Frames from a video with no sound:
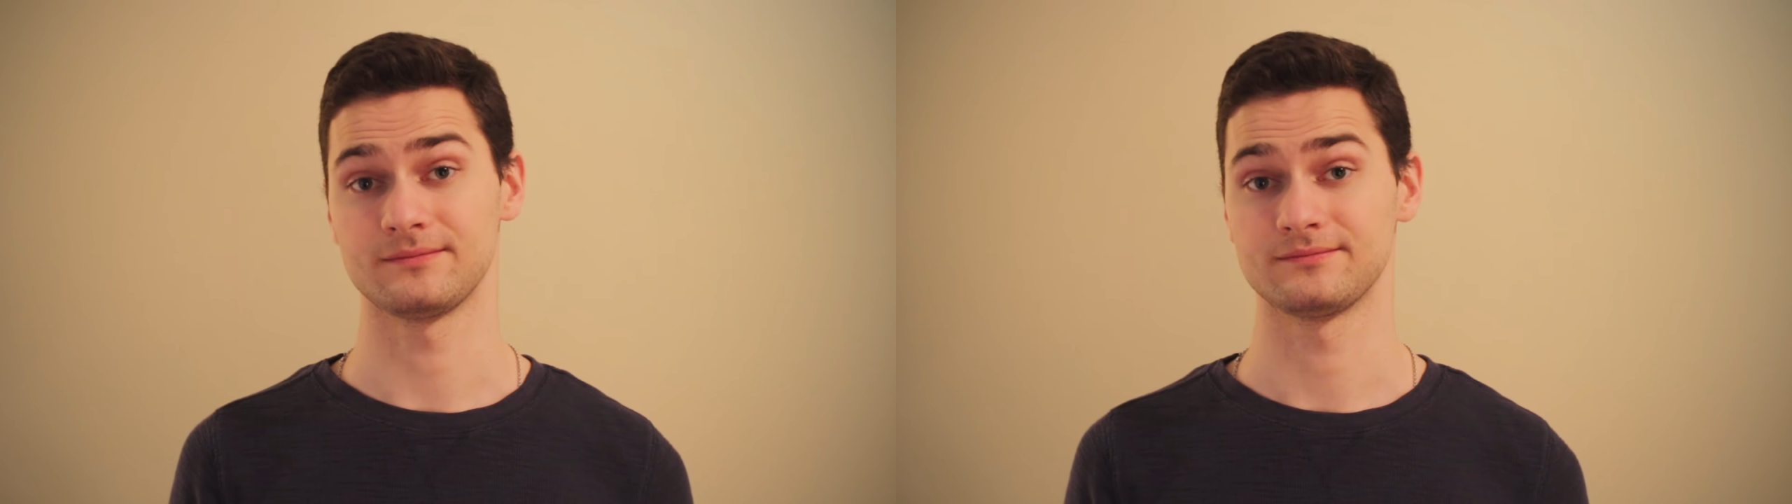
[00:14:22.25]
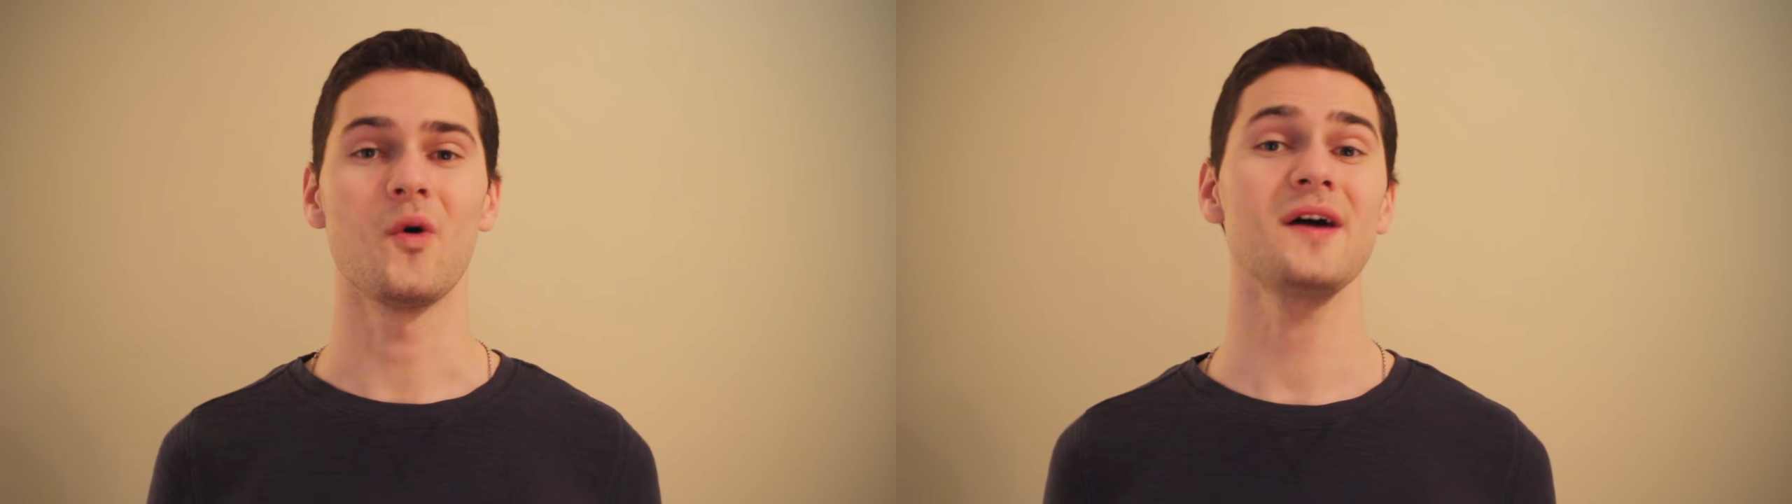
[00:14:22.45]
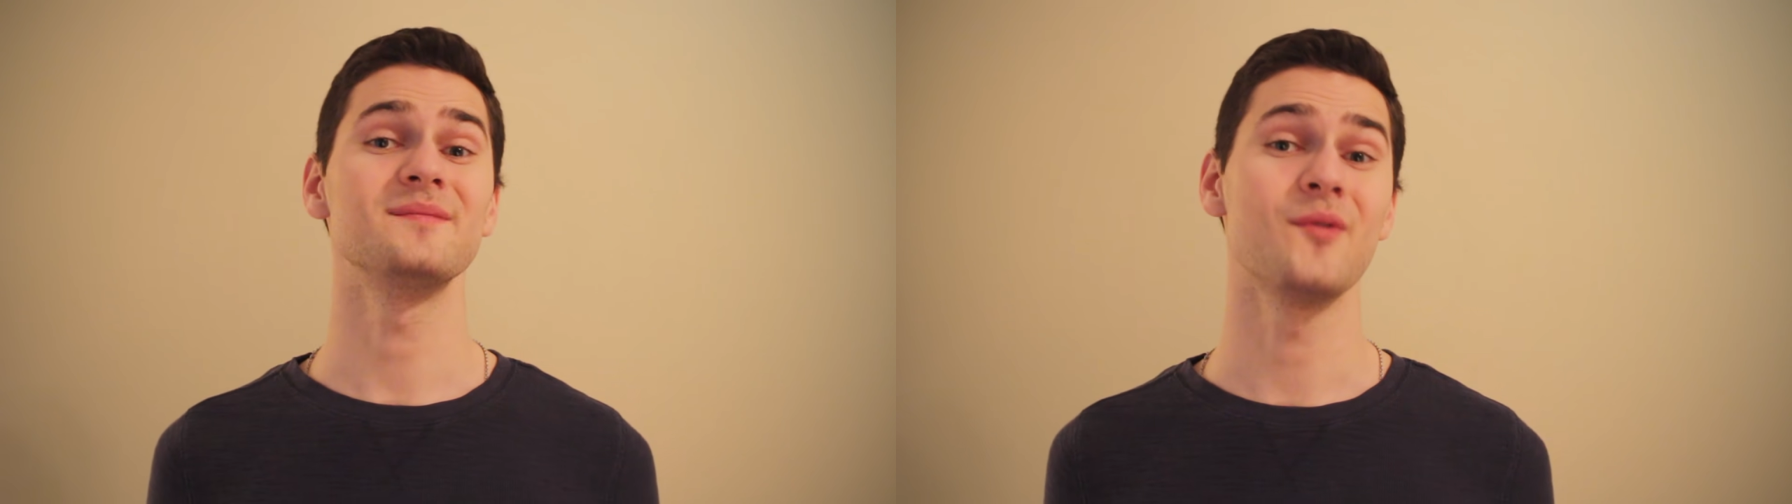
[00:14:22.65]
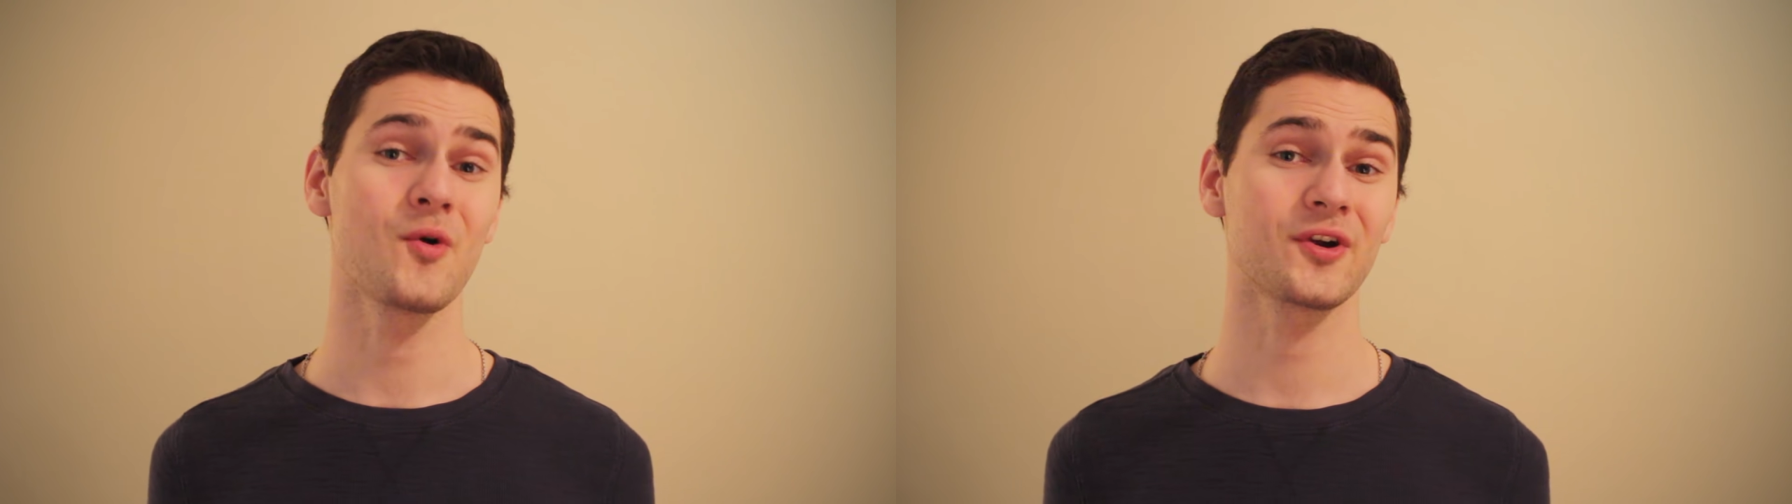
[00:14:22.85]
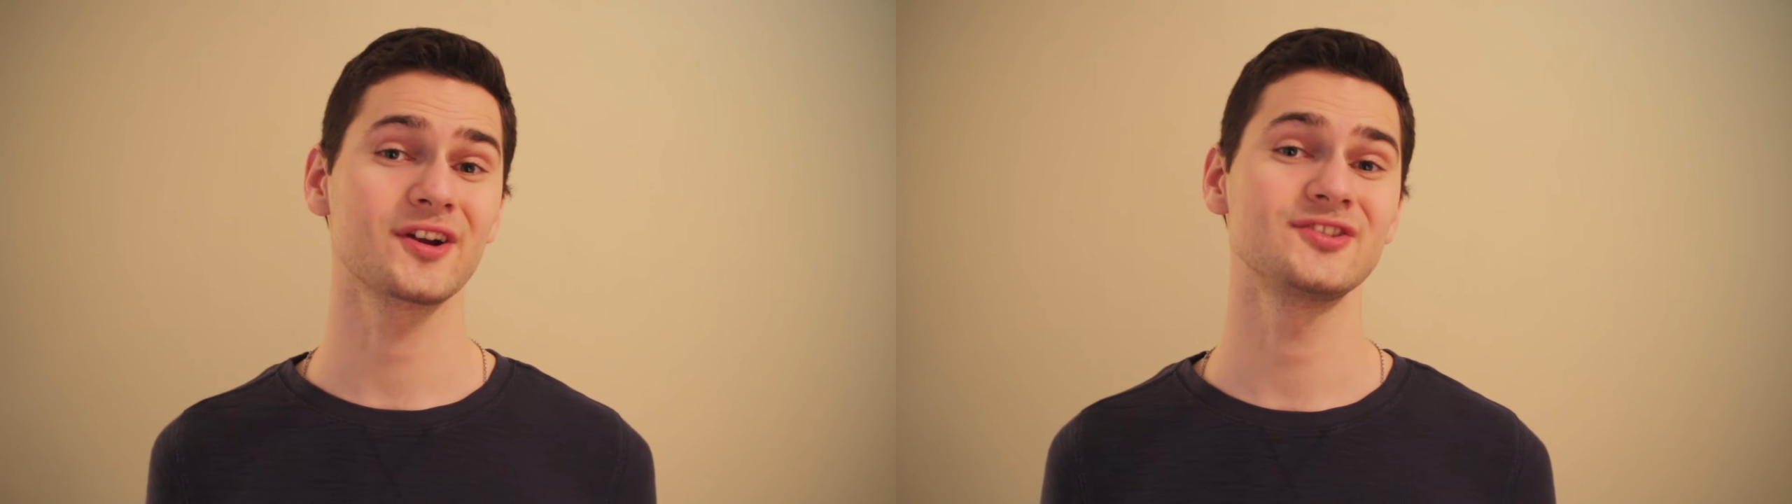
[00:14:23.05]
What
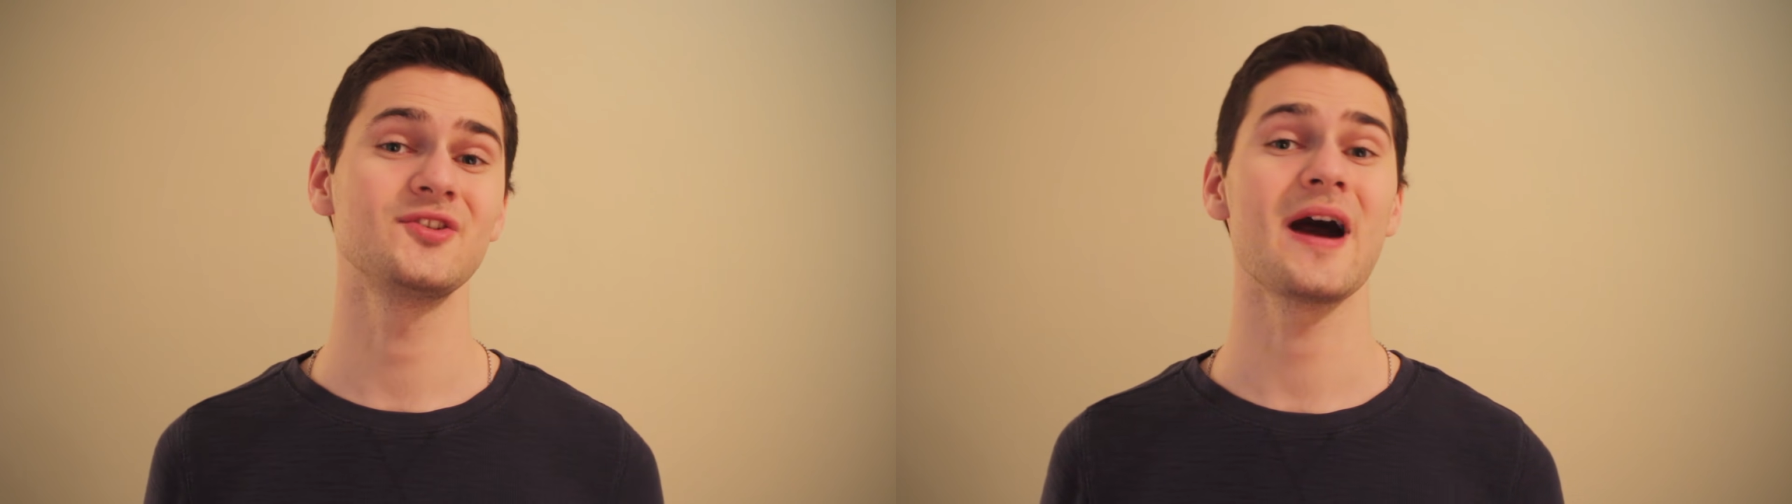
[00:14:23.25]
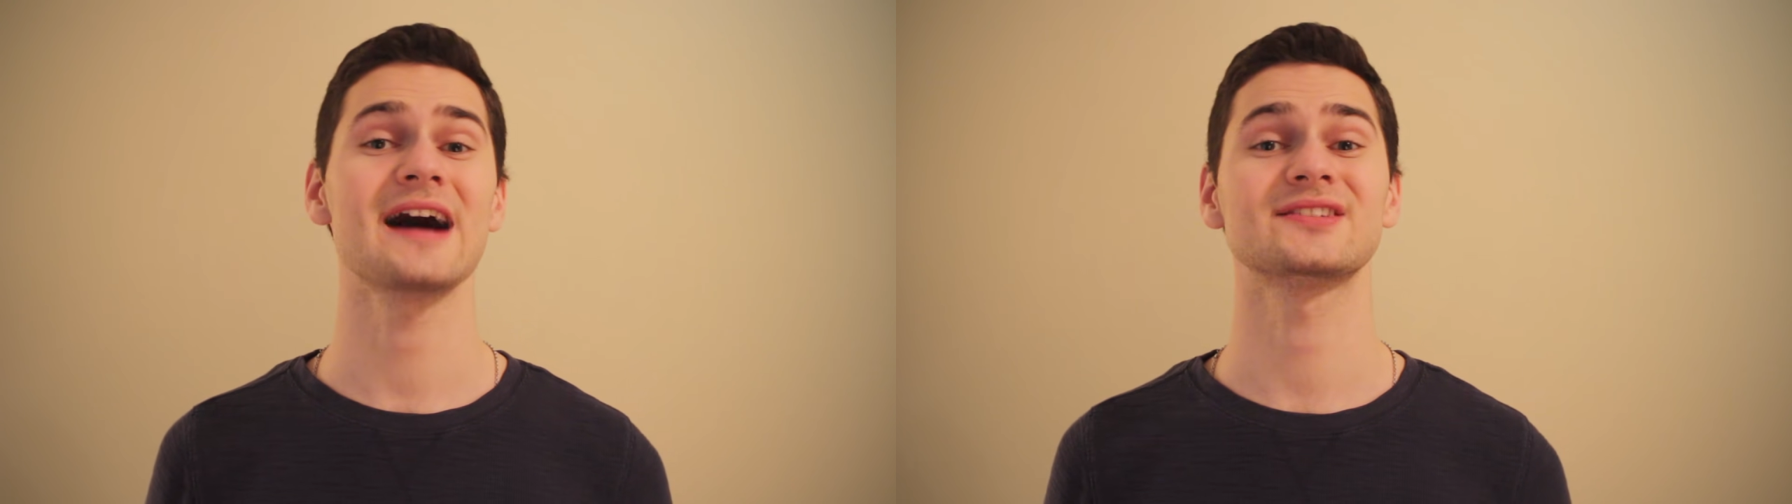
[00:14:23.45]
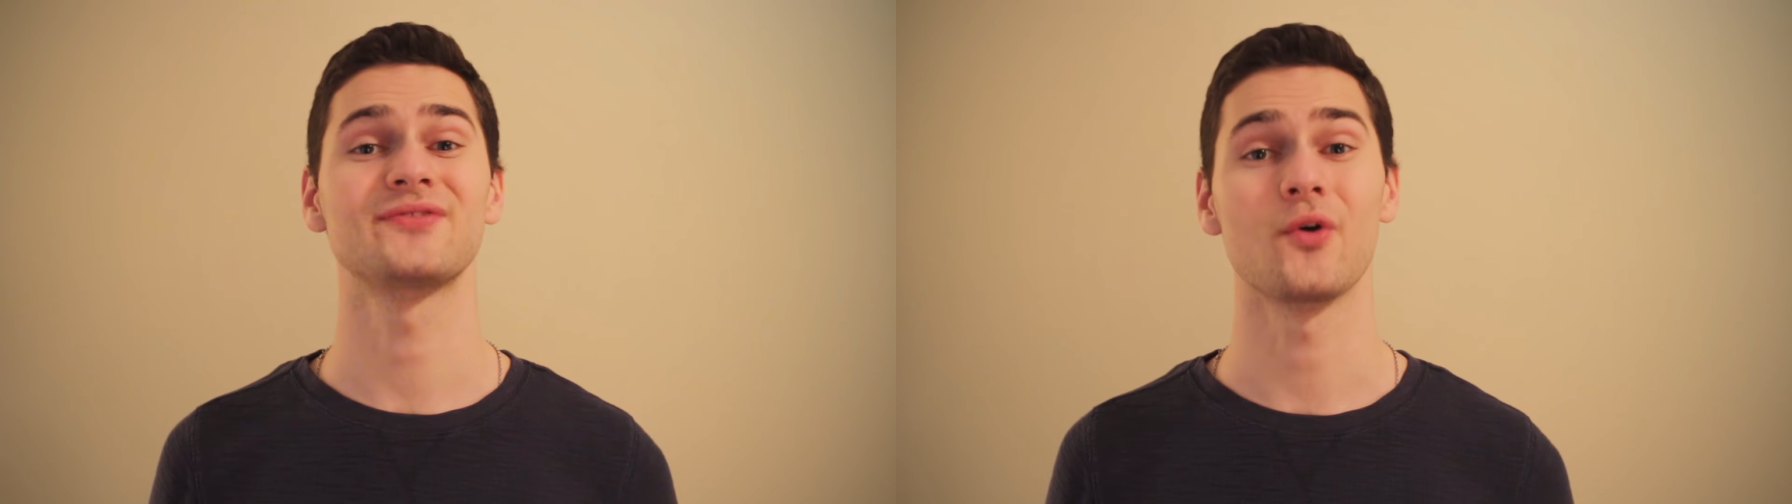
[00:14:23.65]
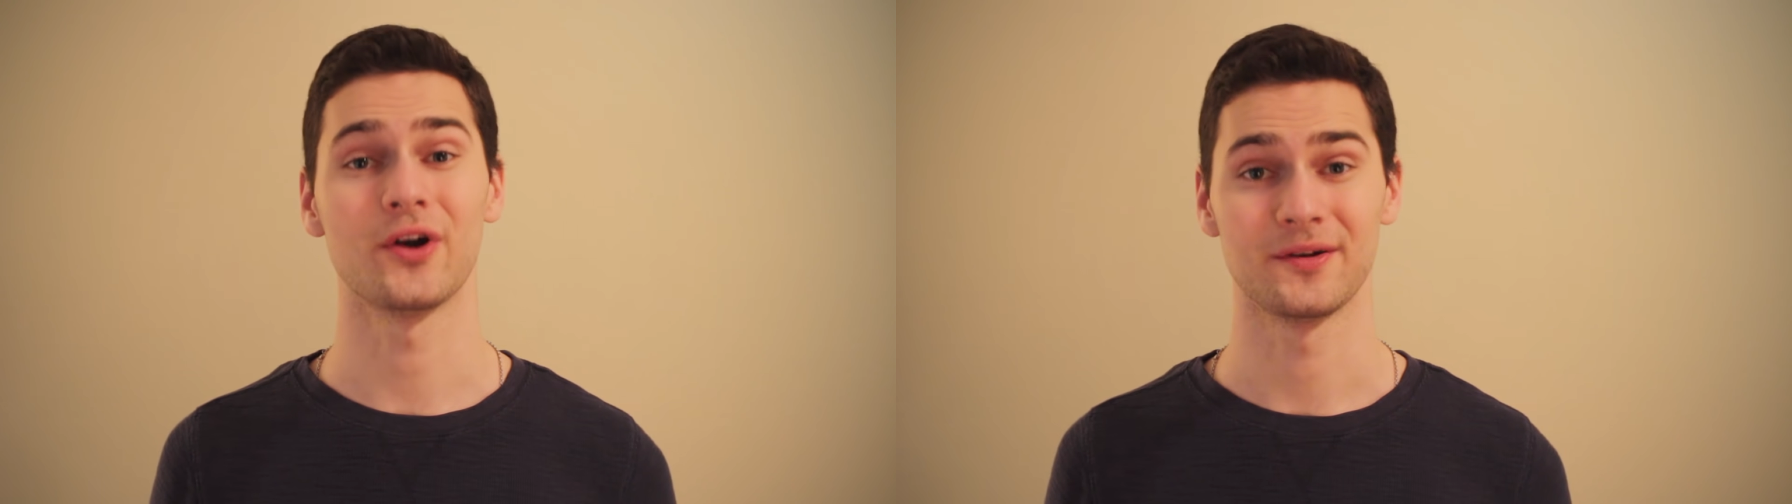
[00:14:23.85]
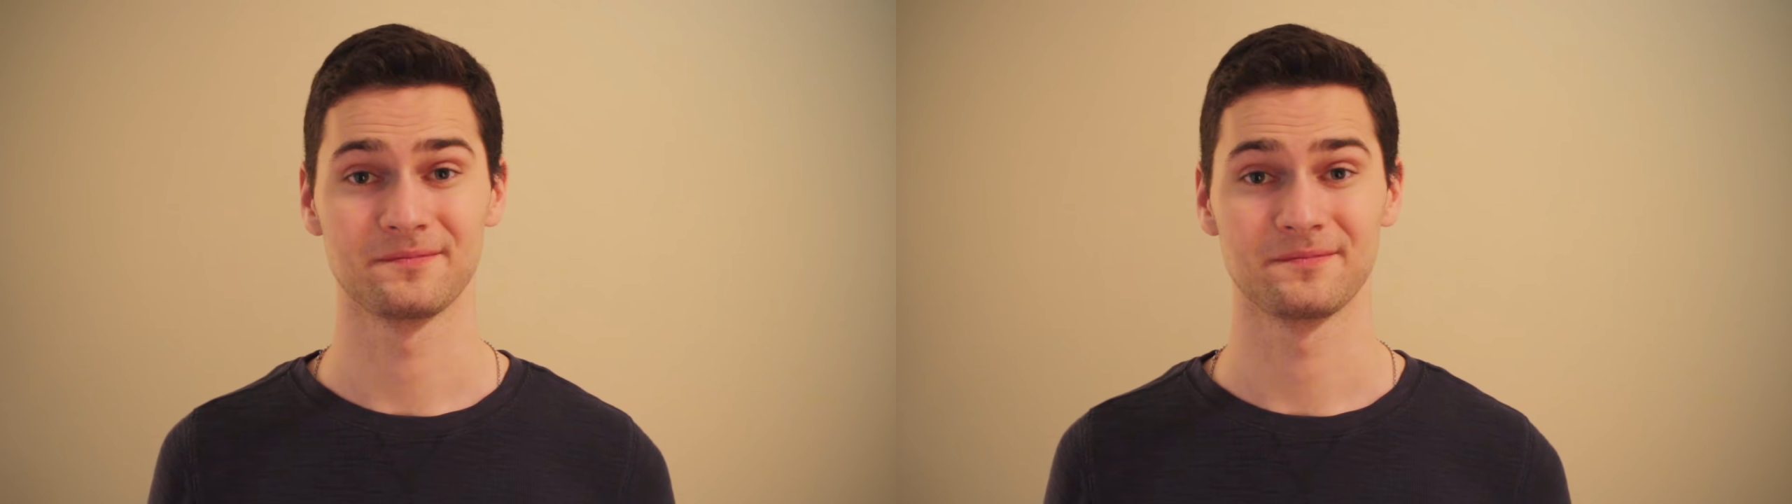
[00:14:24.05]
more could you ask for?